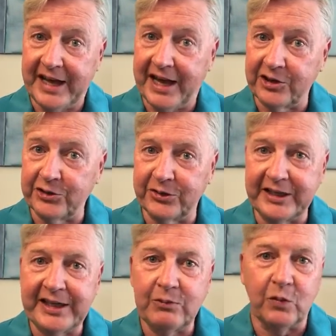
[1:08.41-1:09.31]

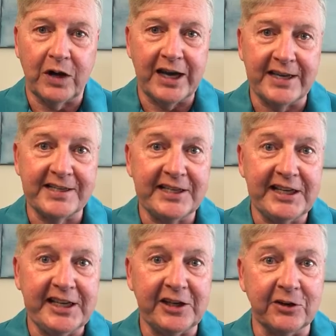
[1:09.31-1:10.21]
actually, why isn't
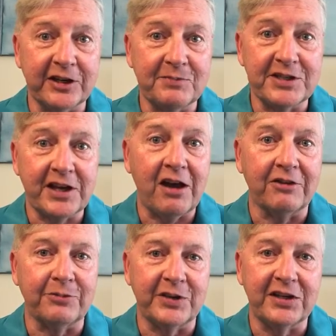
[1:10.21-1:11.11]
he here himself?